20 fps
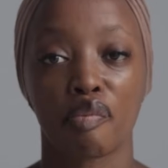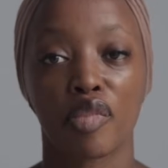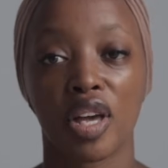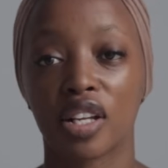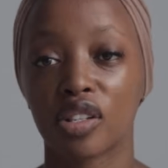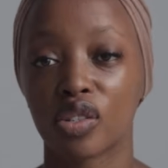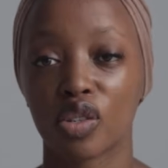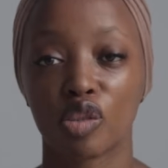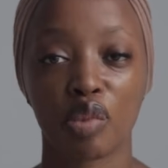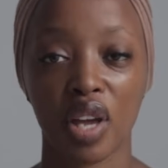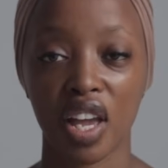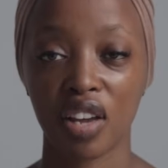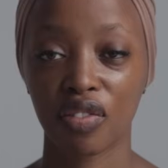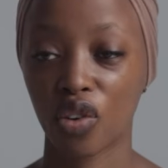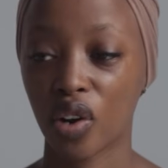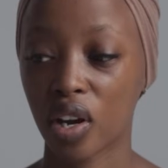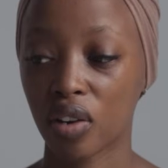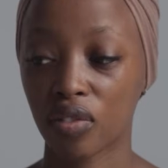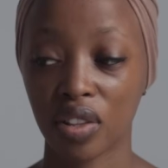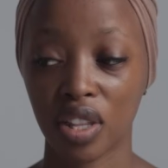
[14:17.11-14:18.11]
men should pay
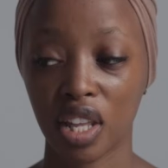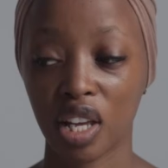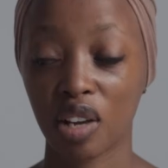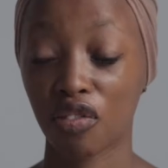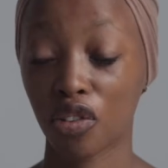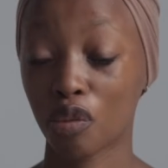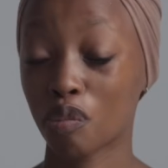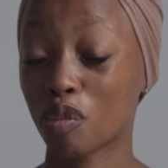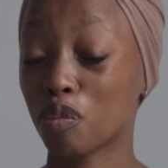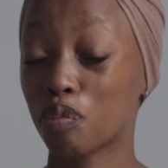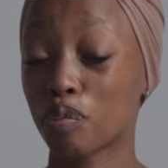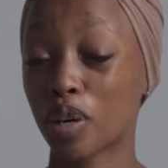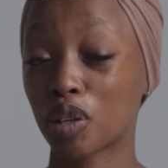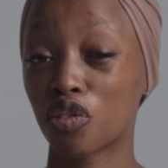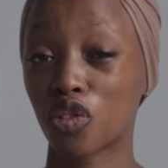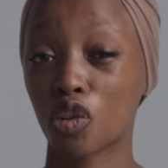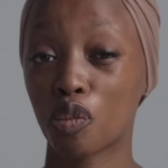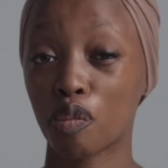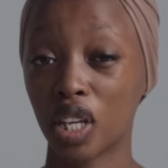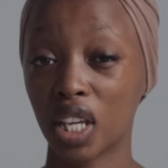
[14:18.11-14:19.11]
for everything, but
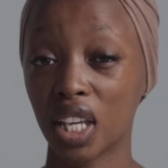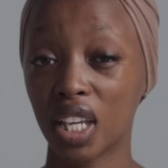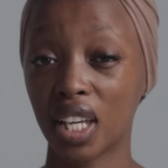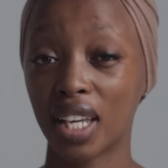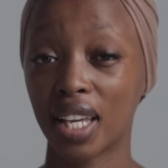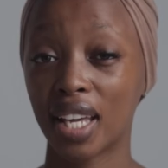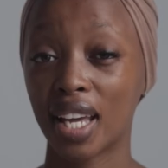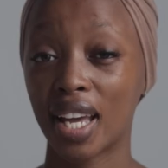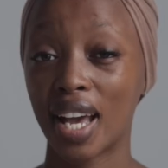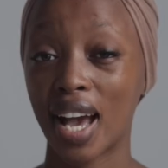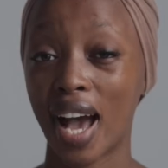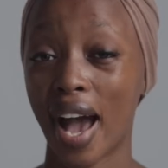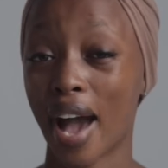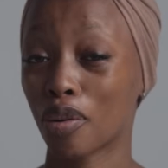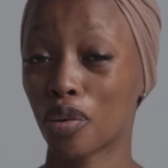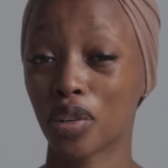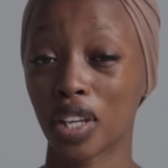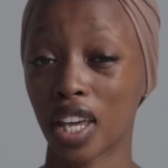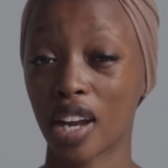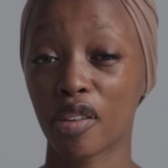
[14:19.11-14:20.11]
for me, I
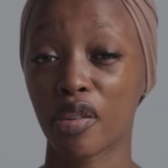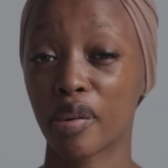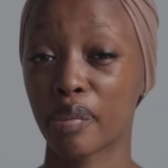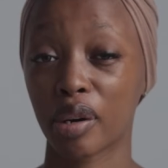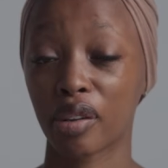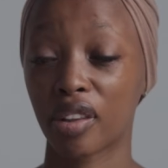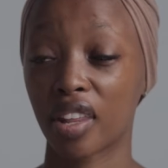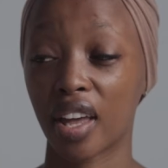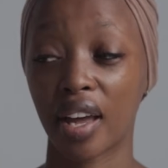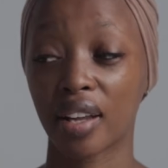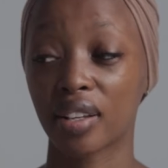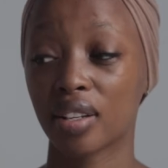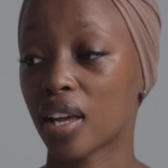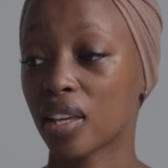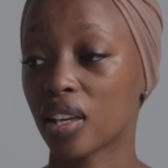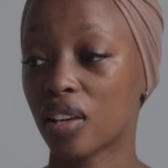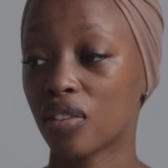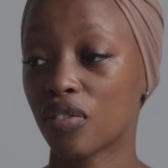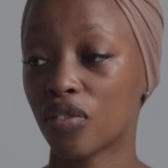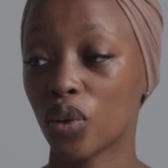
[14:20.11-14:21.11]
don't care about that.
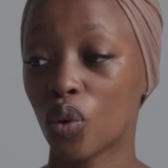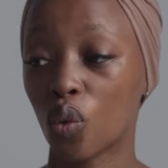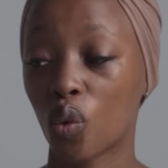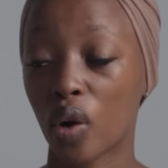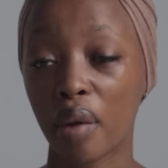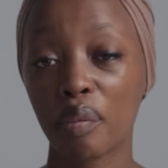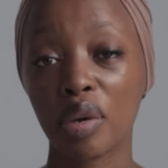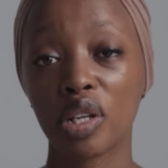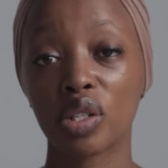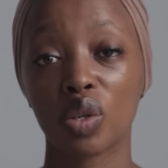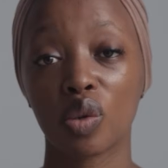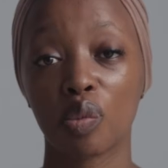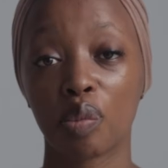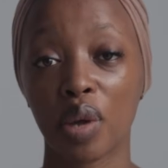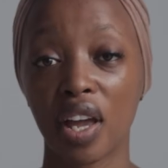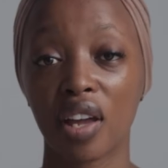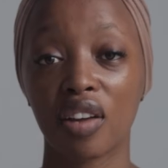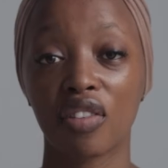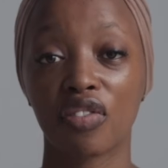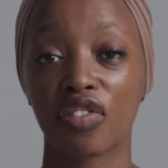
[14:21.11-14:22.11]
Like if you want me to
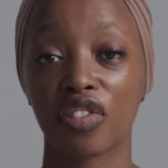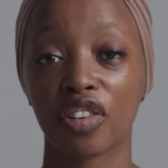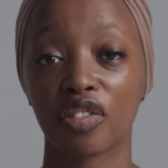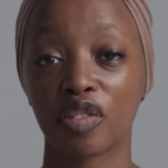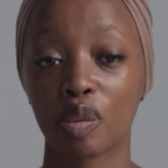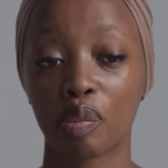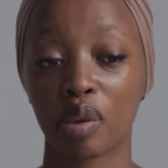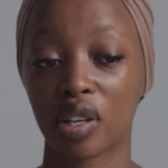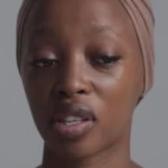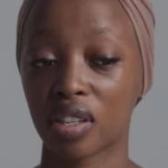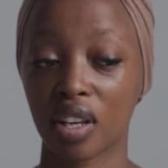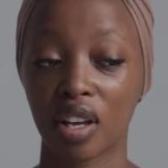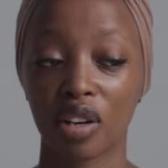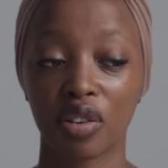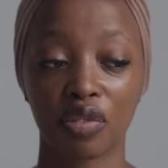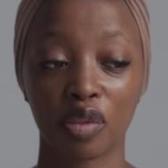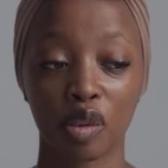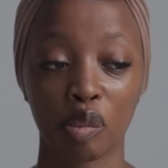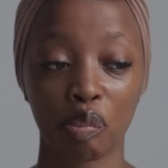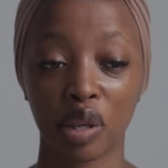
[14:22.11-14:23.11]
pay 50%
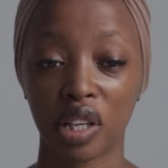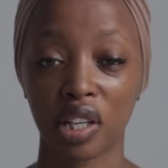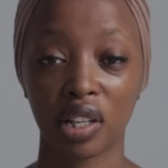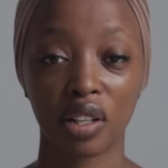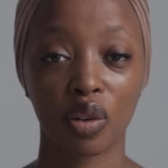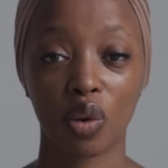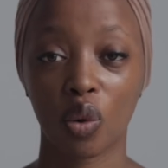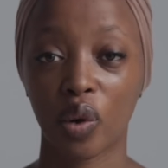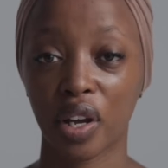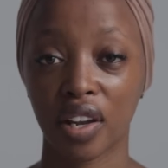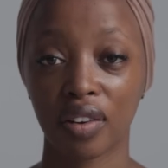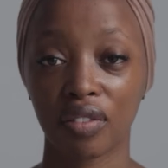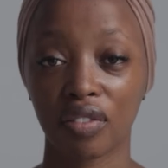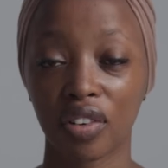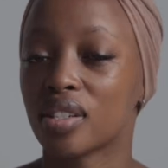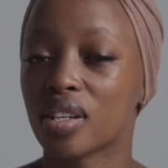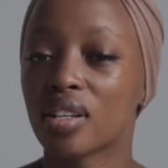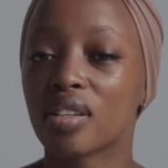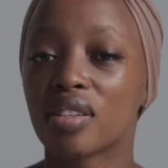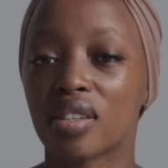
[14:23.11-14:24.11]
of the bill or
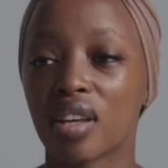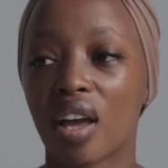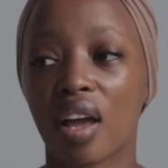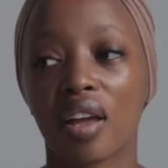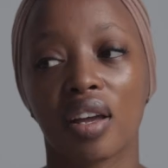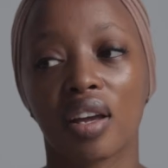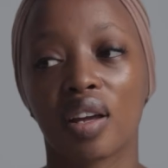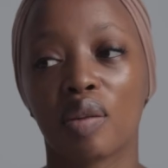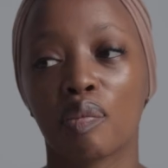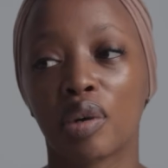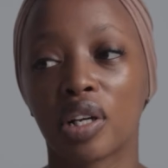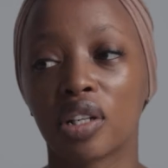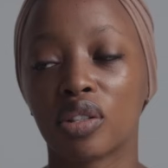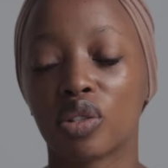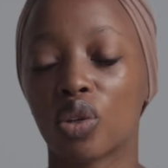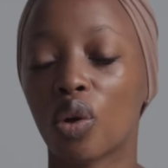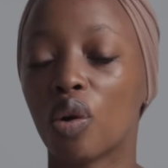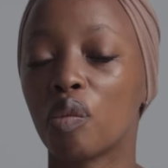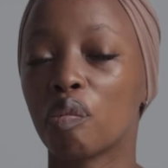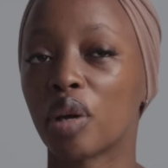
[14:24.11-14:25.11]
whatever, just say it,
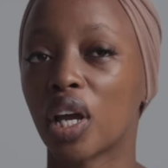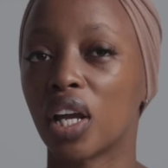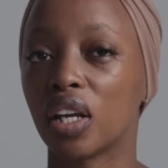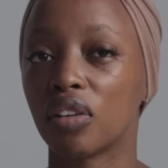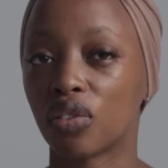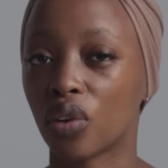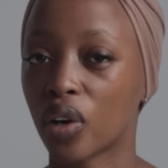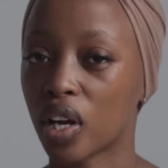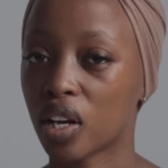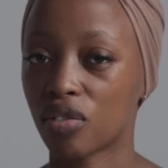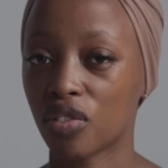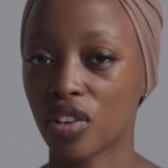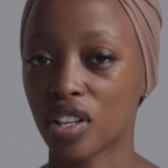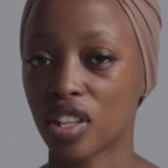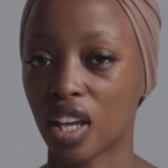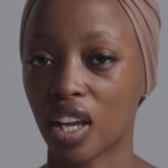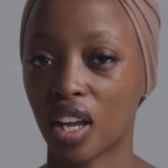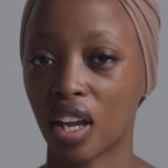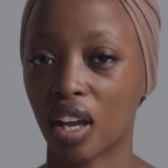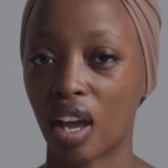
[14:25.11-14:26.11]
but don't pay for
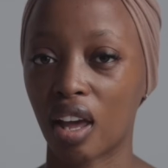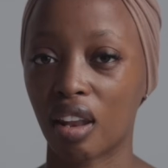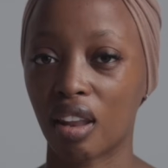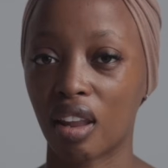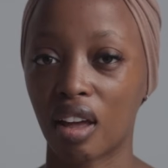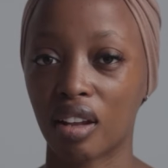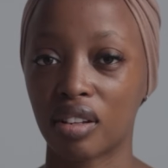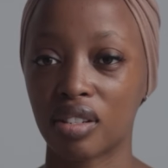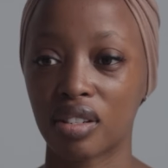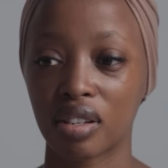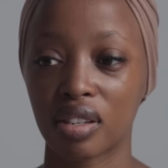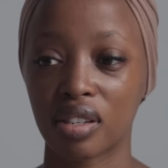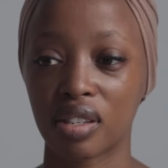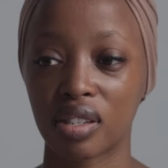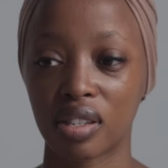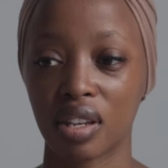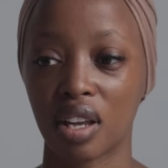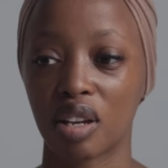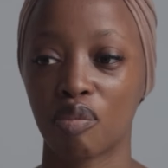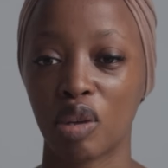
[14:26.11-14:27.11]
everything and then
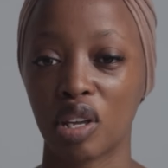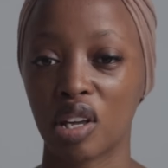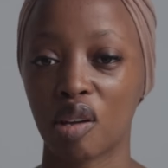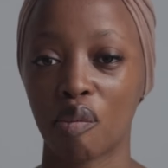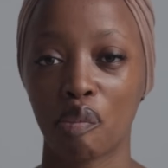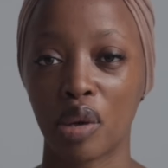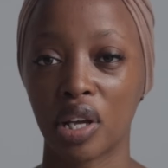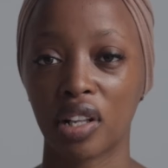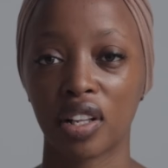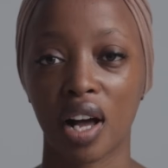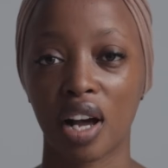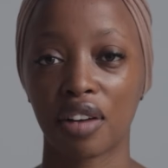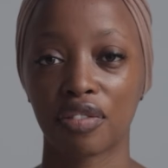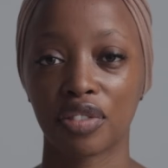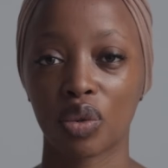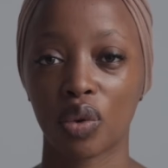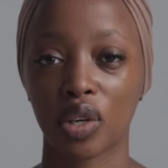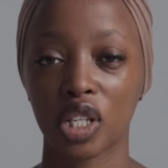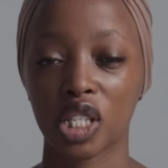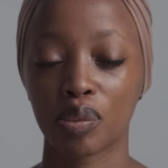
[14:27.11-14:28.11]
just send me a bill
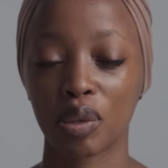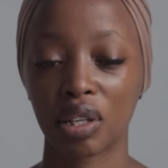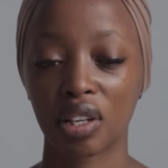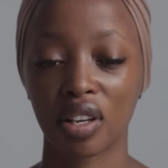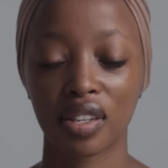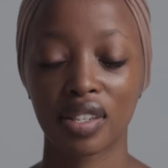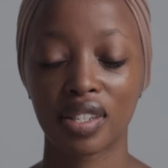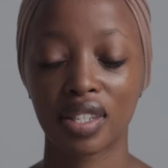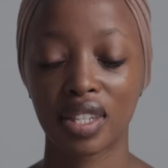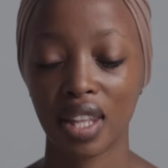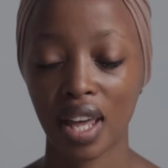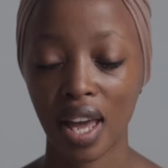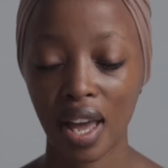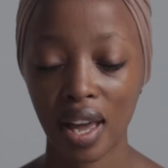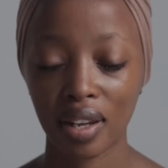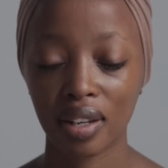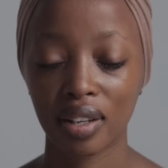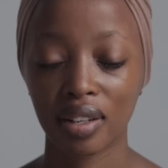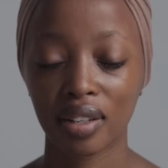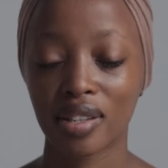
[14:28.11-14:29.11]
afterwards because
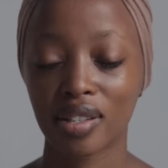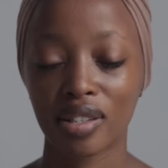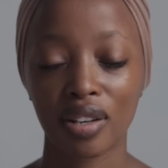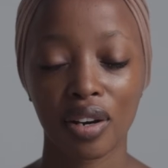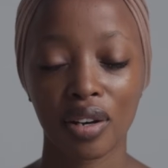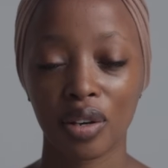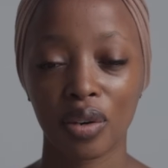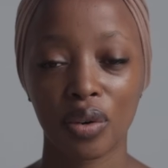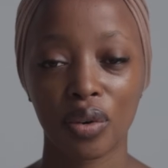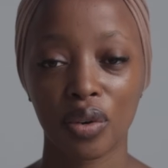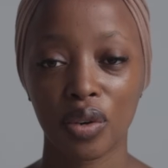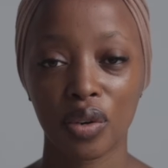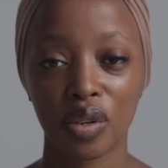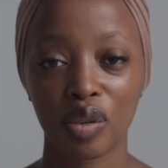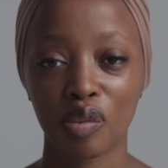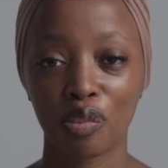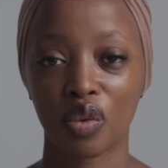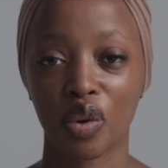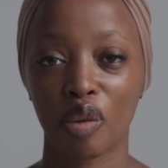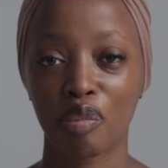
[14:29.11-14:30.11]
then it's not a
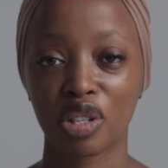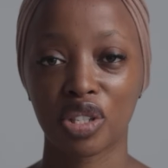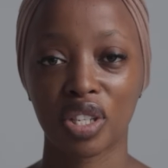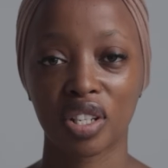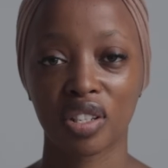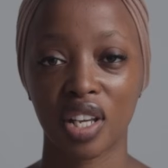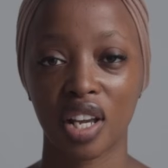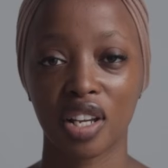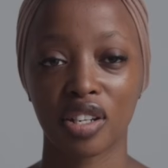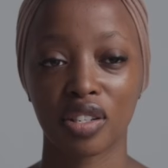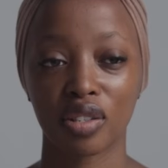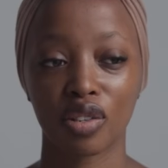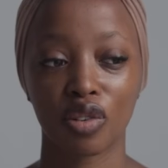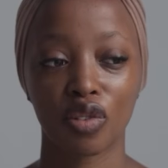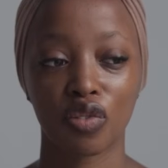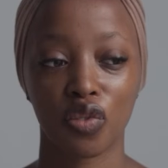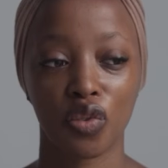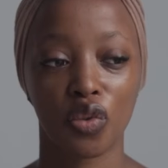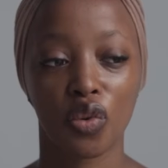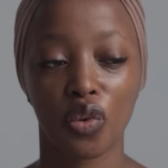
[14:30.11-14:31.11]
good representation of